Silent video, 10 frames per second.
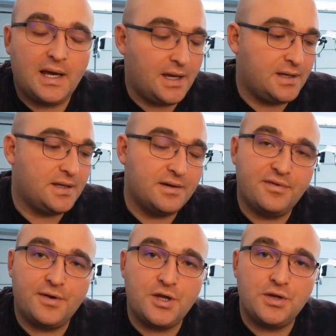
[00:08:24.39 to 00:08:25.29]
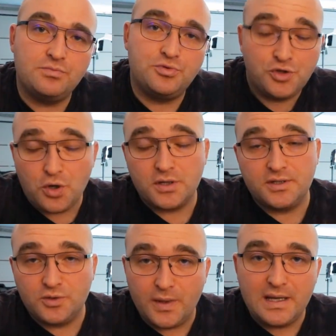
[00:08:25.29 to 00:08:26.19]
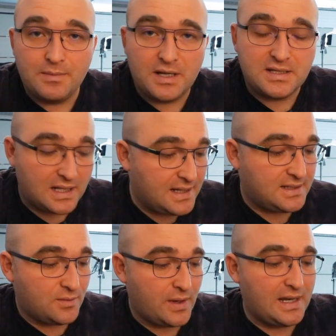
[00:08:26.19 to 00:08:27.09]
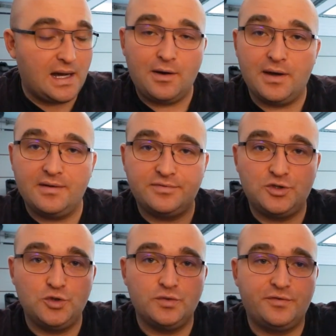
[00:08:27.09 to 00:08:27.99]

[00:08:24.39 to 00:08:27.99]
And a very short 20 minutes later, we now have 2